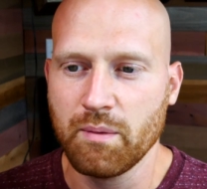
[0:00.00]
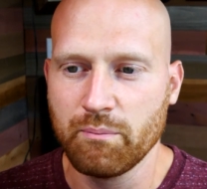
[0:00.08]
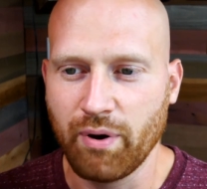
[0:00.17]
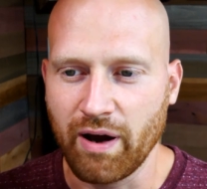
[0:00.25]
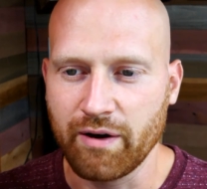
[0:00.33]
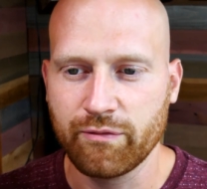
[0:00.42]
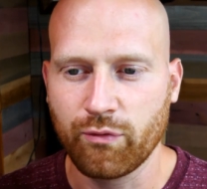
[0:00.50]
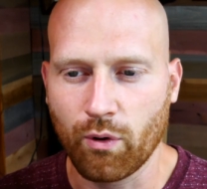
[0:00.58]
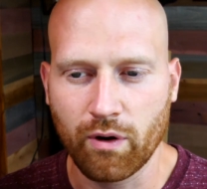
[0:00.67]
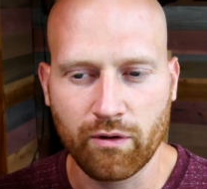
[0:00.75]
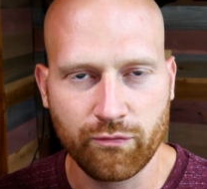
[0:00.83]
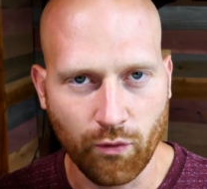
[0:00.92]
But
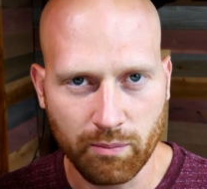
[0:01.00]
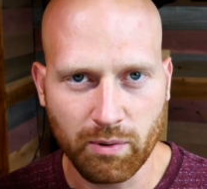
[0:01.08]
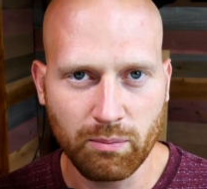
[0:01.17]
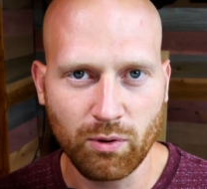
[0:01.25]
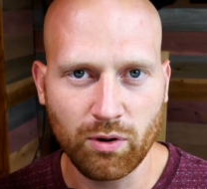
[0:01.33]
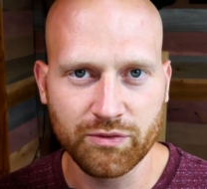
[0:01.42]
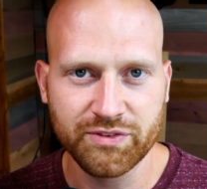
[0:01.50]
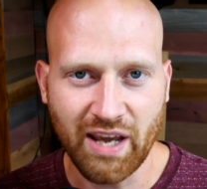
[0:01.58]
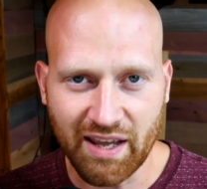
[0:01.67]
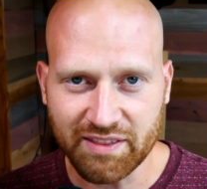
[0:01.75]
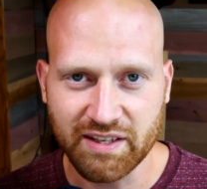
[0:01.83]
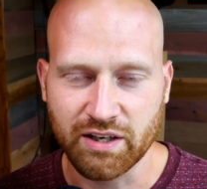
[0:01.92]
for formidable
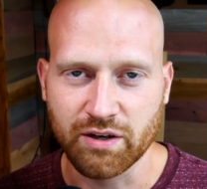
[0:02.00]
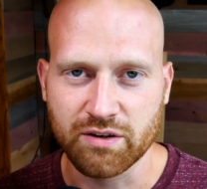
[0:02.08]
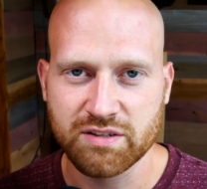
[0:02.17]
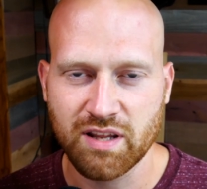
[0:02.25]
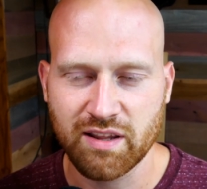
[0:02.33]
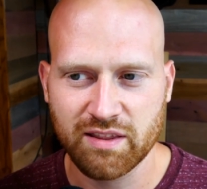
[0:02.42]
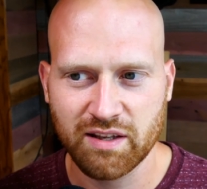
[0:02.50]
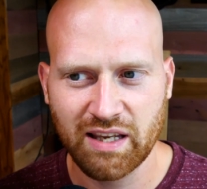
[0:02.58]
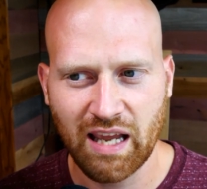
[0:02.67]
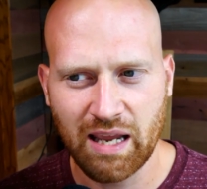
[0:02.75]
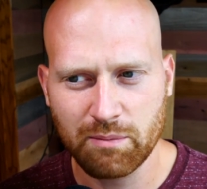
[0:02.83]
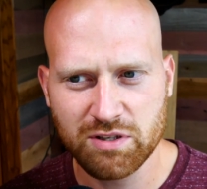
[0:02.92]
Death Eaters, the
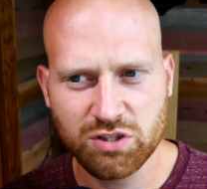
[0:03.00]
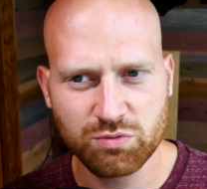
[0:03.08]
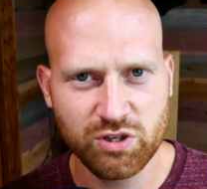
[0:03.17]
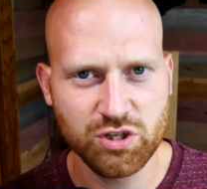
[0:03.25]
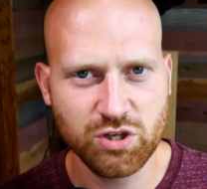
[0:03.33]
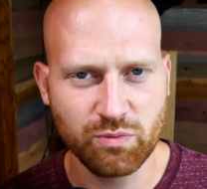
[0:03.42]
game has switched